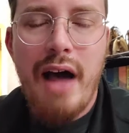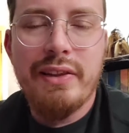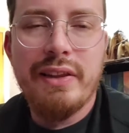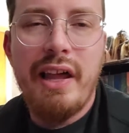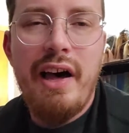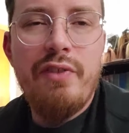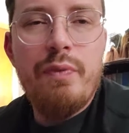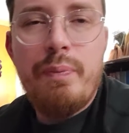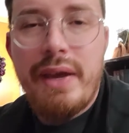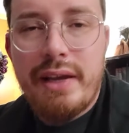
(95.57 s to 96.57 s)
I love
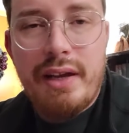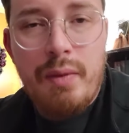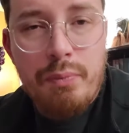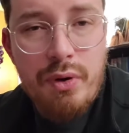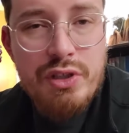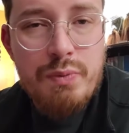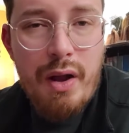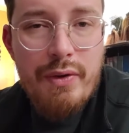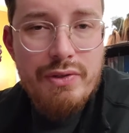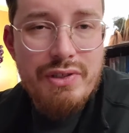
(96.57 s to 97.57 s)
picking up Brooks
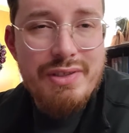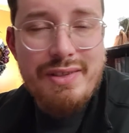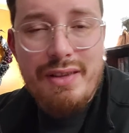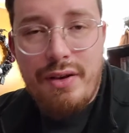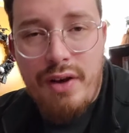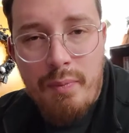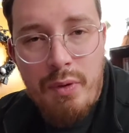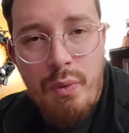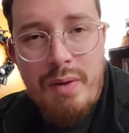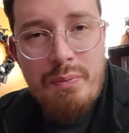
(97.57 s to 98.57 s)
Brothers. This is the
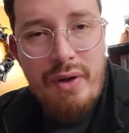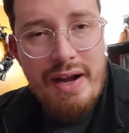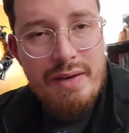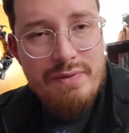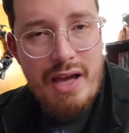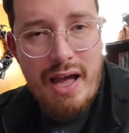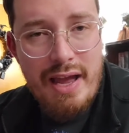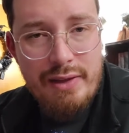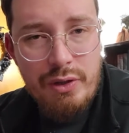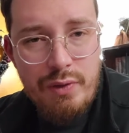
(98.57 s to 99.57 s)
#1 brand of
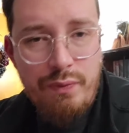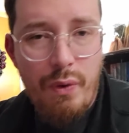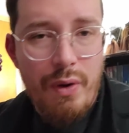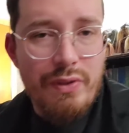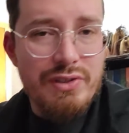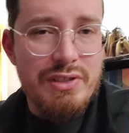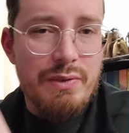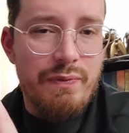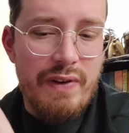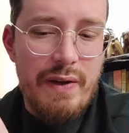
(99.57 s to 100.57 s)
tie I look for. This is
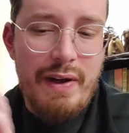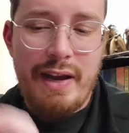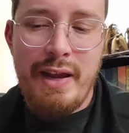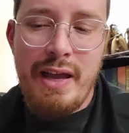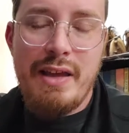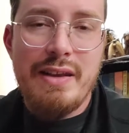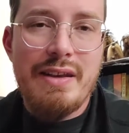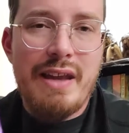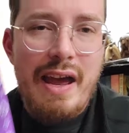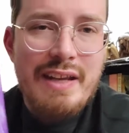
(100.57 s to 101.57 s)
a very
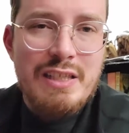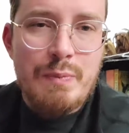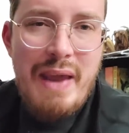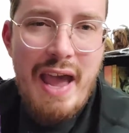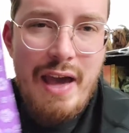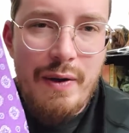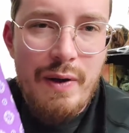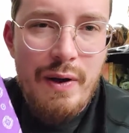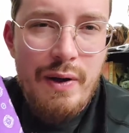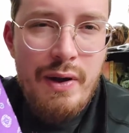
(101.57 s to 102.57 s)
nice
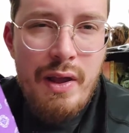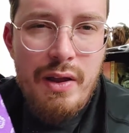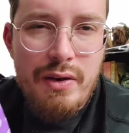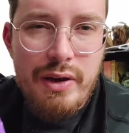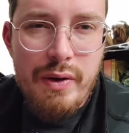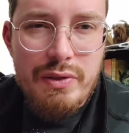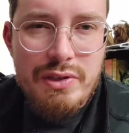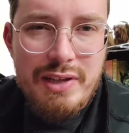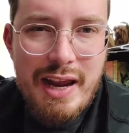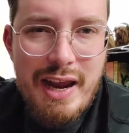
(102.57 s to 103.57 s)
pattern, no
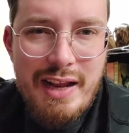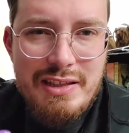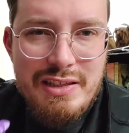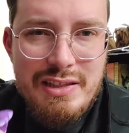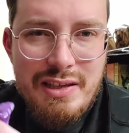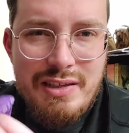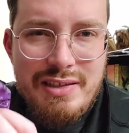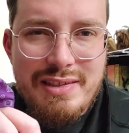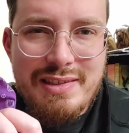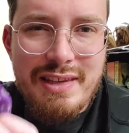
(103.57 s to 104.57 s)
stains,
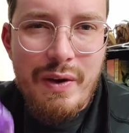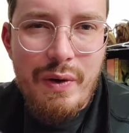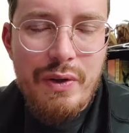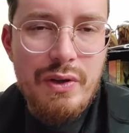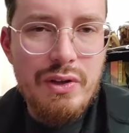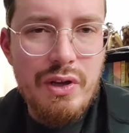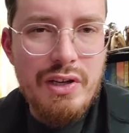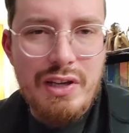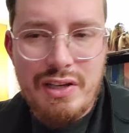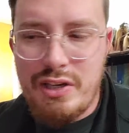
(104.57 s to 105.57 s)
silk,
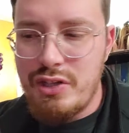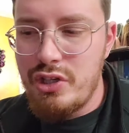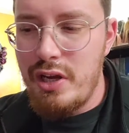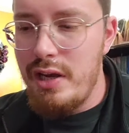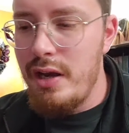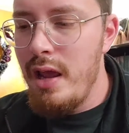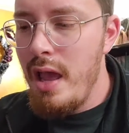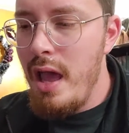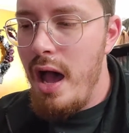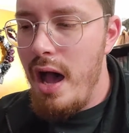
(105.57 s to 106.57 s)
good condition.
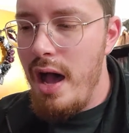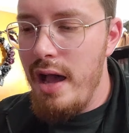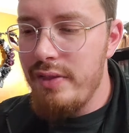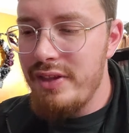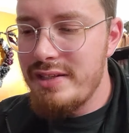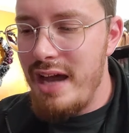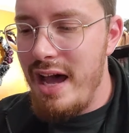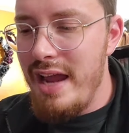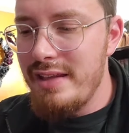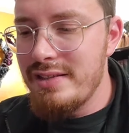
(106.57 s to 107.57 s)
The
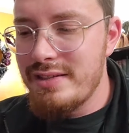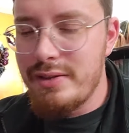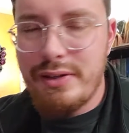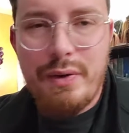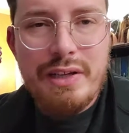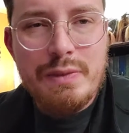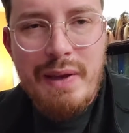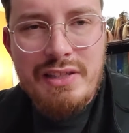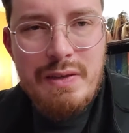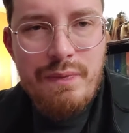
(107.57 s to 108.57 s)
tie, this is a little
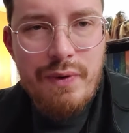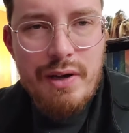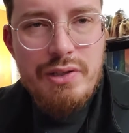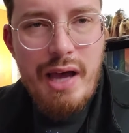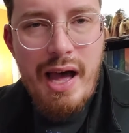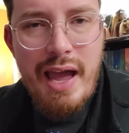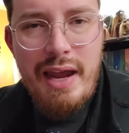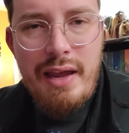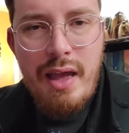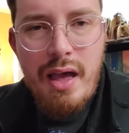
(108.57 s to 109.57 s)
expensive for a
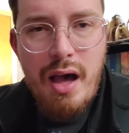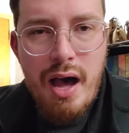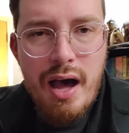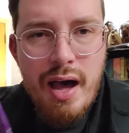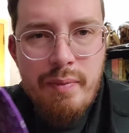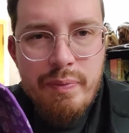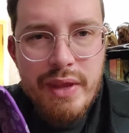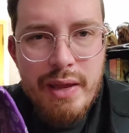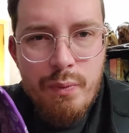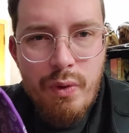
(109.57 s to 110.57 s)
tie.
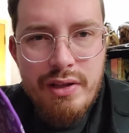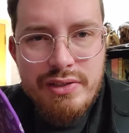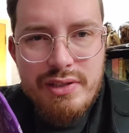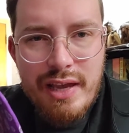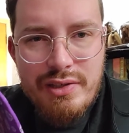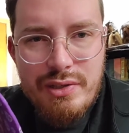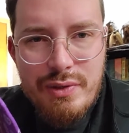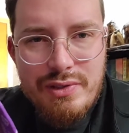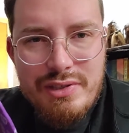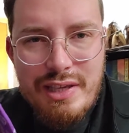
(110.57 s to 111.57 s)
It was, as you
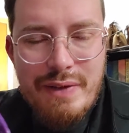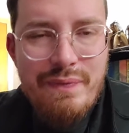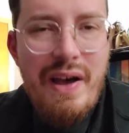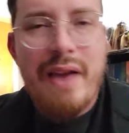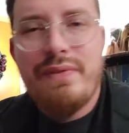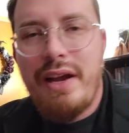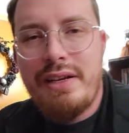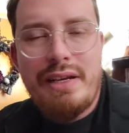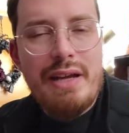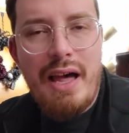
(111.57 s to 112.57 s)
can see,
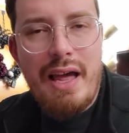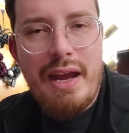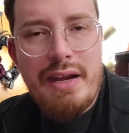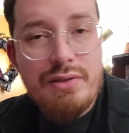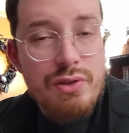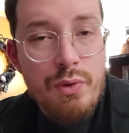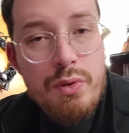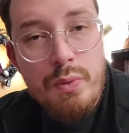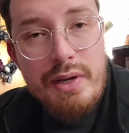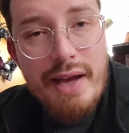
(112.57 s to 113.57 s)
$5.99, so
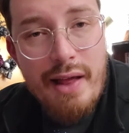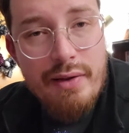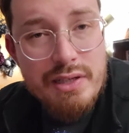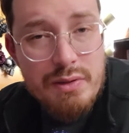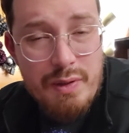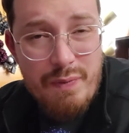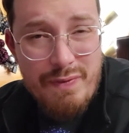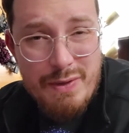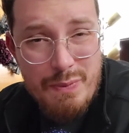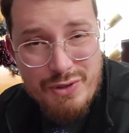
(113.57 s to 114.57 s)
$3 at the
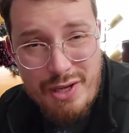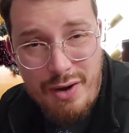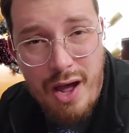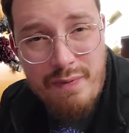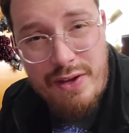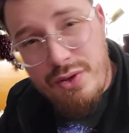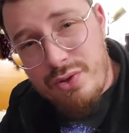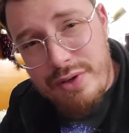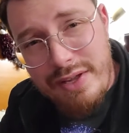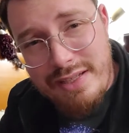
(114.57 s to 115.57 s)
50% off. I
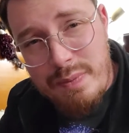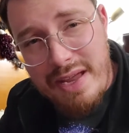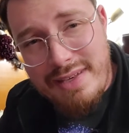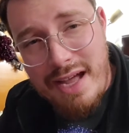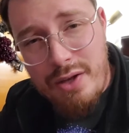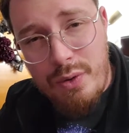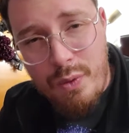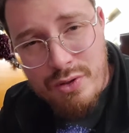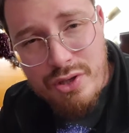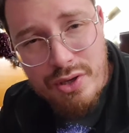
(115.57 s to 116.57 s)
usually like to pay $1
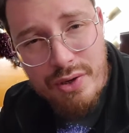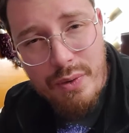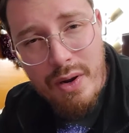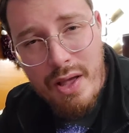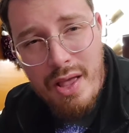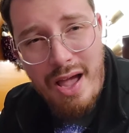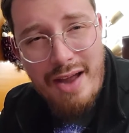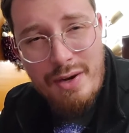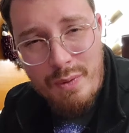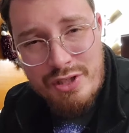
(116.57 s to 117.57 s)
or $2.
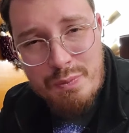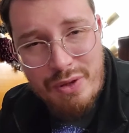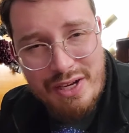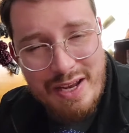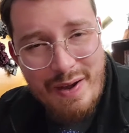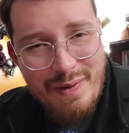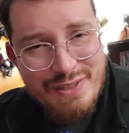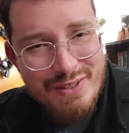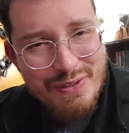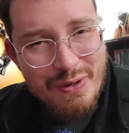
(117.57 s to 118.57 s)
I know we're splitting
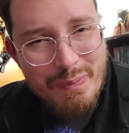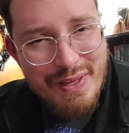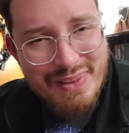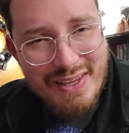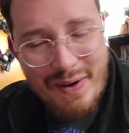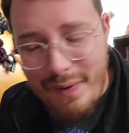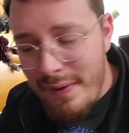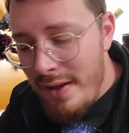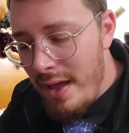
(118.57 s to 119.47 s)
hairs a little bit there.